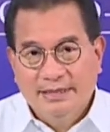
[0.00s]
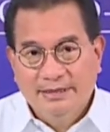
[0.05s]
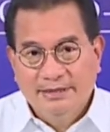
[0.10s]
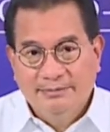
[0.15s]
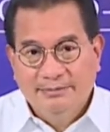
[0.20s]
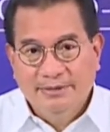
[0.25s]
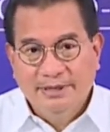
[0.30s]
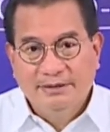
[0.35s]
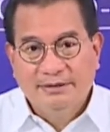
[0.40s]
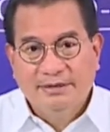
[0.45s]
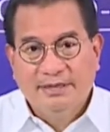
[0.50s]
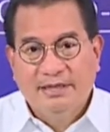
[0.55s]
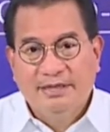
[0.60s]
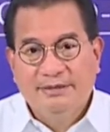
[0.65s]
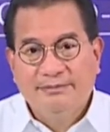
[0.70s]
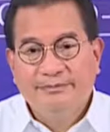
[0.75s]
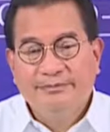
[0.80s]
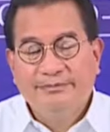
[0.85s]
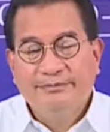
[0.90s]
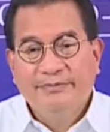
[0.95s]
In the
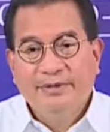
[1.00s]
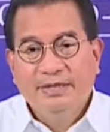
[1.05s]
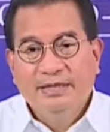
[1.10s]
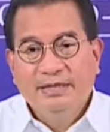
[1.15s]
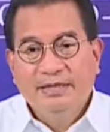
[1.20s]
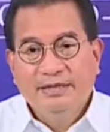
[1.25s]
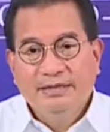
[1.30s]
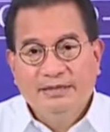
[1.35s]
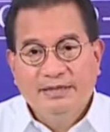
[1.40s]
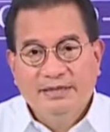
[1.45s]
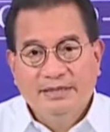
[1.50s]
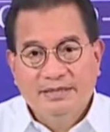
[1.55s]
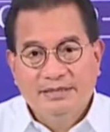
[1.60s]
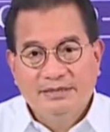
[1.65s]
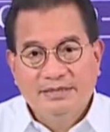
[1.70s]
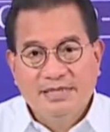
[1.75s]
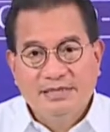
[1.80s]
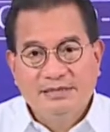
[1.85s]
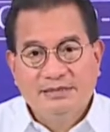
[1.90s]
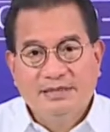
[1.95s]
meantime, the
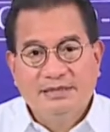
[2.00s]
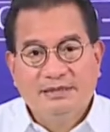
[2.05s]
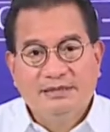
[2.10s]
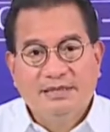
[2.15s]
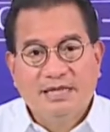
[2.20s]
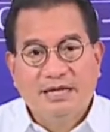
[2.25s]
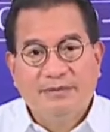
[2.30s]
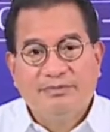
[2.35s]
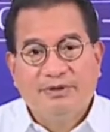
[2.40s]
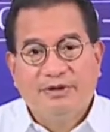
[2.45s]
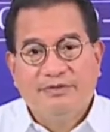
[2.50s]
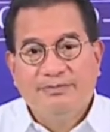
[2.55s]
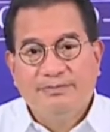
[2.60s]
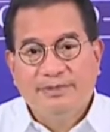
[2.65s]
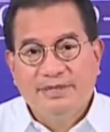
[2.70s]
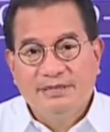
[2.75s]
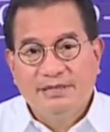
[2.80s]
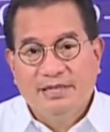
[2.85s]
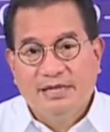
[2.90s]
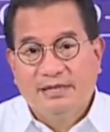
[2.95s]
adjusted type
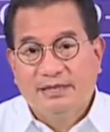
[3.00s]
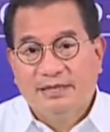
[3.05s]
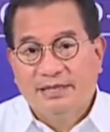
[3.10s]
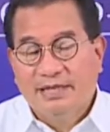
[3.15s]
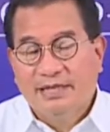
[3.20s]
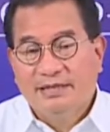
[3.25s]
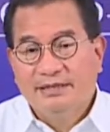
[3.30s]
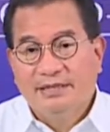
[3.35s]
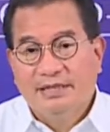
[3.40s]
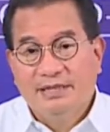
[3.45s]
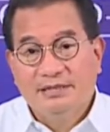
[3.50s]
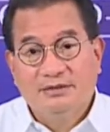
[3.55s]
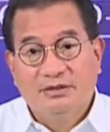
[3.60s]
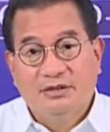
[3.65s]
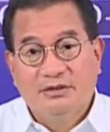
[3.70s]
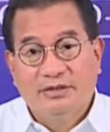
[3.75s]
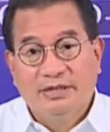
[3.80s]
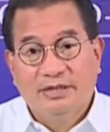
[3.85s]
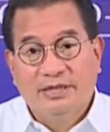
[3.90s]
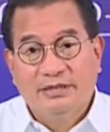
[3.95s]
of PCR kit is
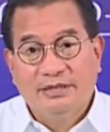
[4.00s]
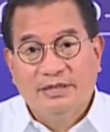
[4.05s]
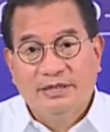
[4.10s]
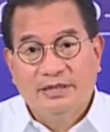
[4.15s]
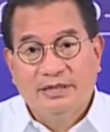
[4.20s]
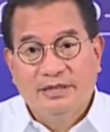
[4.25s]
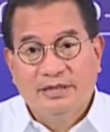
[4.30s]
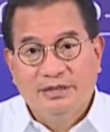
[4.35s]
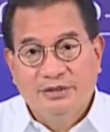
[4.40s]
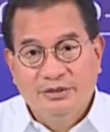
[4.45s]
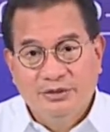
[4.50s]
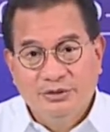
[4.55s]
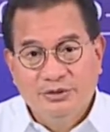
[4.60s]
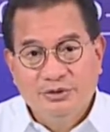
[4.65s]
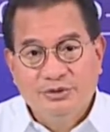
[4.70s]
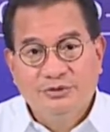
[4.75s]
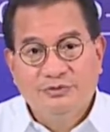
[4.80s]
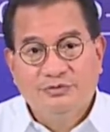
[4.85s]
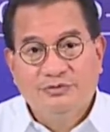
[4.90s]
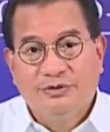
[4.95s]
already
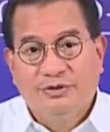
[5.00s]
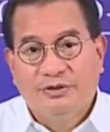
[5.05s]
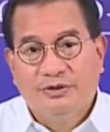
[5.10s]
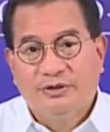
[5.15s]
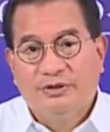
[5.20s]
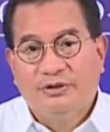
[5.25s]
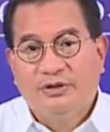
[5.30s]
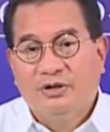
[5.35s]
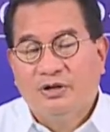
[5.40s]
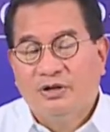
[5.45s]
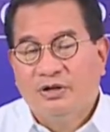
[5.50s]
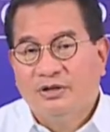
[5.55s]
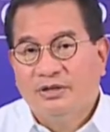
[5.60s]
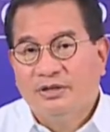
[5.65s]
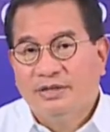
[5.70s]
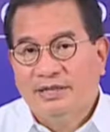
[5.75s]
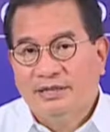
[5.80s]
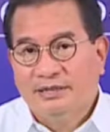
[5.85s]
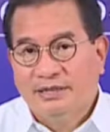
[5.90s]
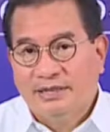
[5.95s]
used for
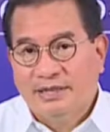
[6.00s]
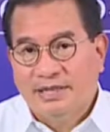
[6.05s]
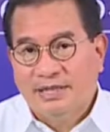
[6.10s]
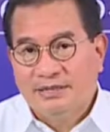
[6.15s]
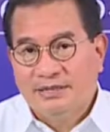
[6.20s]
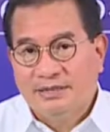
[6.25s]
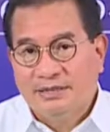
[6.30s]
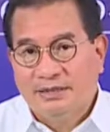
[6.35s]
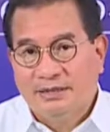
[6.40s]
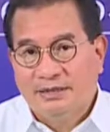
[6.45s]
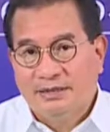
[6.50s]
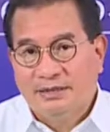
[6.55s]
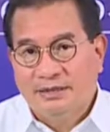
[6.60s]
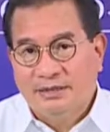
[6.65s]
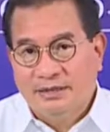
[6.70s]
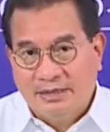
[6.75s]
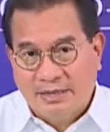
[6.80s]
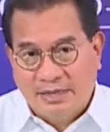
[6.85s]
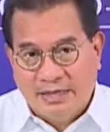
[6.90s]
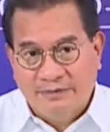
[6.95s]
all
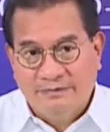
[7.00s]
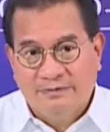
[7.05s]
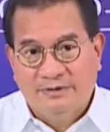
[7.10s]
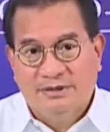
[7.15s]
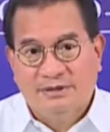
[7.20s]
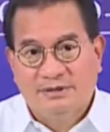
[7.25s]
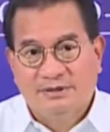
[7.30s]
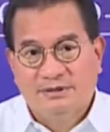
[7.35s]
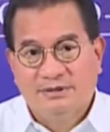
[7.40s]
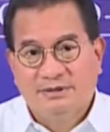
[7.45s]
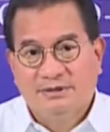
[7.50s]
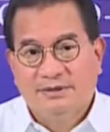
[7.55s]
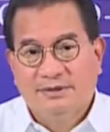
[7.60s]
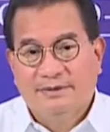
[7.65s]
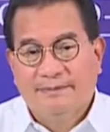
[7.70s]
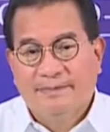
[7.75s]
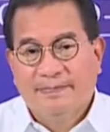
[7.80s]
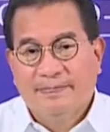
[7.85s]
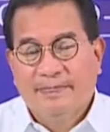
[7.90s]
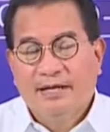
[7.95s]
international arrivals.
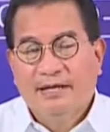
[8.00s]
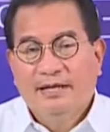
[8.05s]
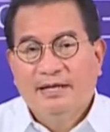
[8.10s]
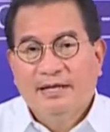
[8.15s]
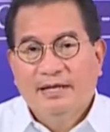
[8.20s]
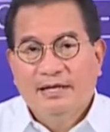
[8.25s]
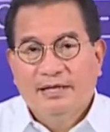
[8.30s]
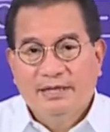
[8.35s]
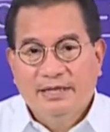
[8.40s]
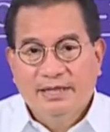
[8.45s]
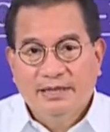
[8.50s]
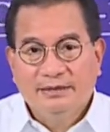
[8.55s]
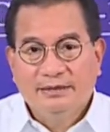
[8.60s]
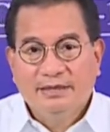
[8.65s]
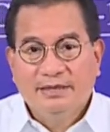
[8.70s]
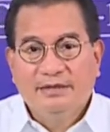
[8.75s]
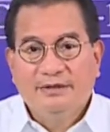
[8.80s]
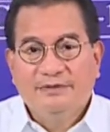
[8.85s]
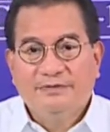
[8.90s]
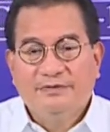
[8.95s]

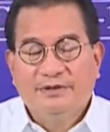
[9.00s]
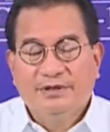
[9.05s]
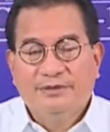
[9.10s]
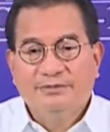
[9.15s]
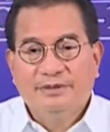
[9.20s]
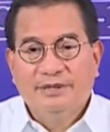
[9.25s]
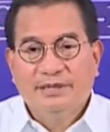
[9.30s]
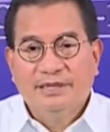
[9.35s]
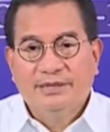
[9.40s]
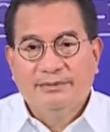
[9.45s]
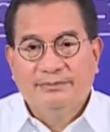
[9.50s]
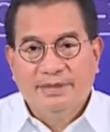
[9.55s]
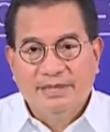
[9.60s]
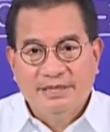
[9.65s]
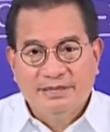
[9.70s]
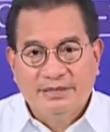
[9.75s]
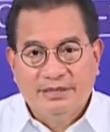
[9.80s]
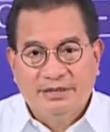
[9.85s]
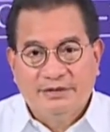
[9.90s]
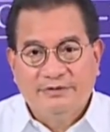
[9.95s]
Data from the
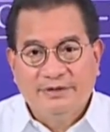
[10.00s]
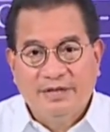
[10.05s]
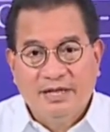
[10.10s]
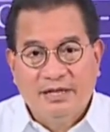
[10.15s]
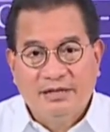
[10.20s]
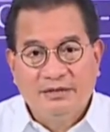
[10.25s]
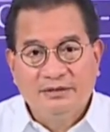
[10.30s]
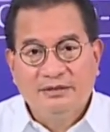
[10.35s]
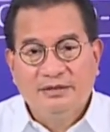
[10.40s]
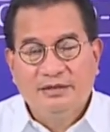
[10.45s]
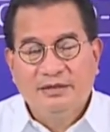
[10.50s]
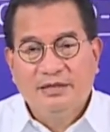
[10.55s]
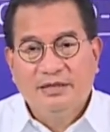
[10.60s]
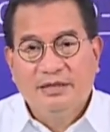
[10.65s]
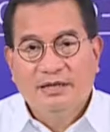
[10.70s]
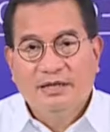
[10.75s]
Ministry of Health